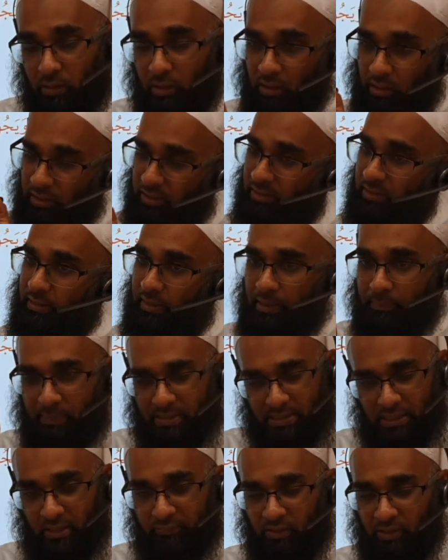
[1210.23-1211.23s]
Qad, it
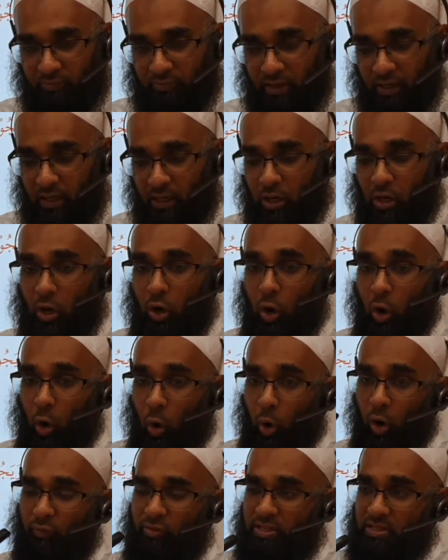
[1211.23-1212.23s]
must have a fa.
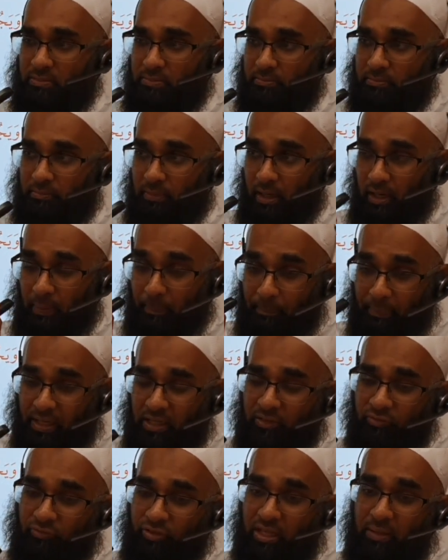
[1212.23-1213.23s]
Or if it's
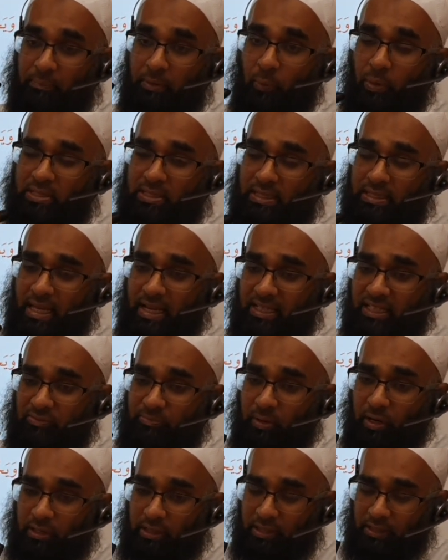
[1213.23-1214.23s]
manfi, but what's the negative
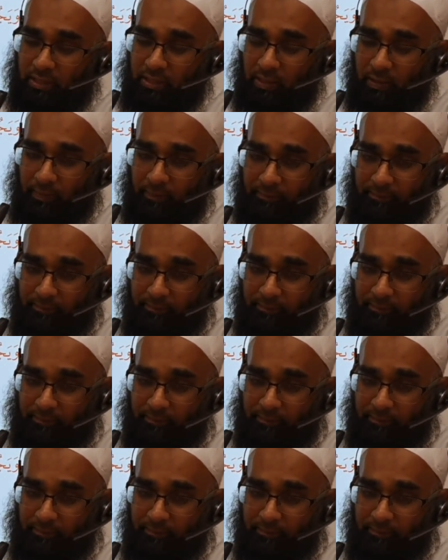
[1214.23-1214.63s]
particle?